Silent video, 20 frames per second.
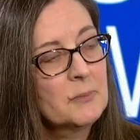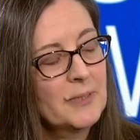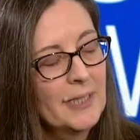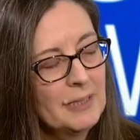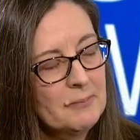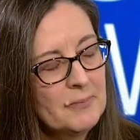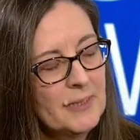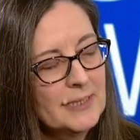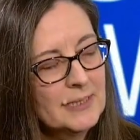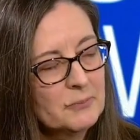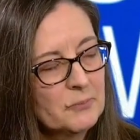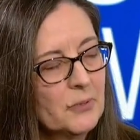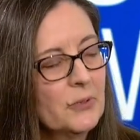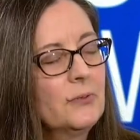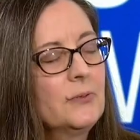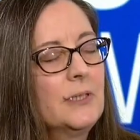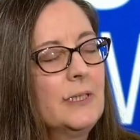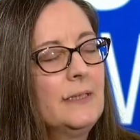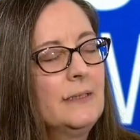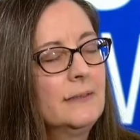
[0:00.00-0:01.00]
plant-based
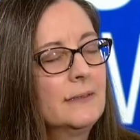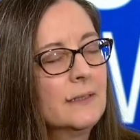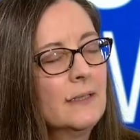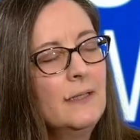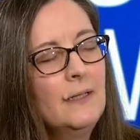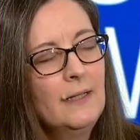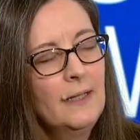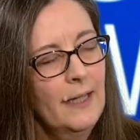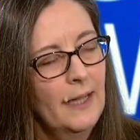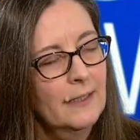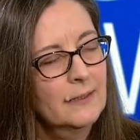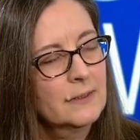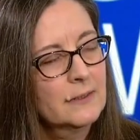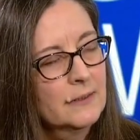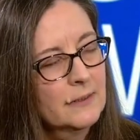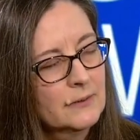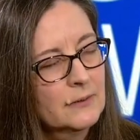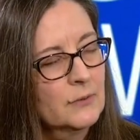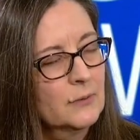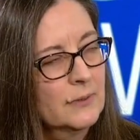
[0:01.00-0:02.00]
proteins,
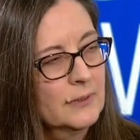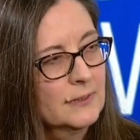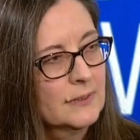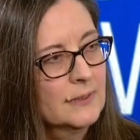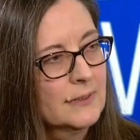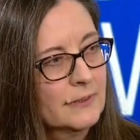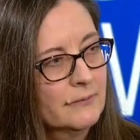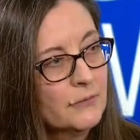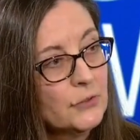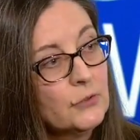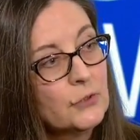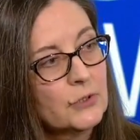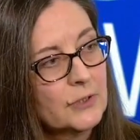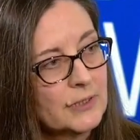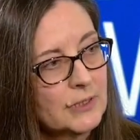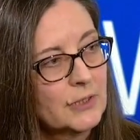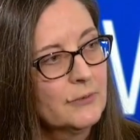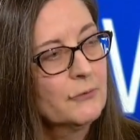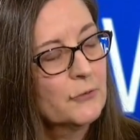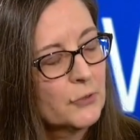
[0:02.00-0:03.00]
excellent sources of
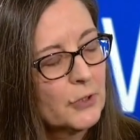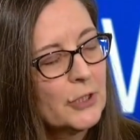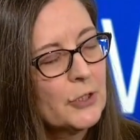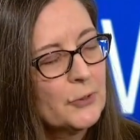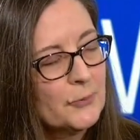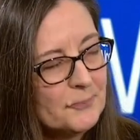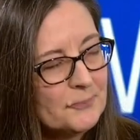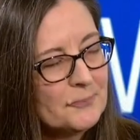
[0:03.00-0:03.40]
nutrition for you.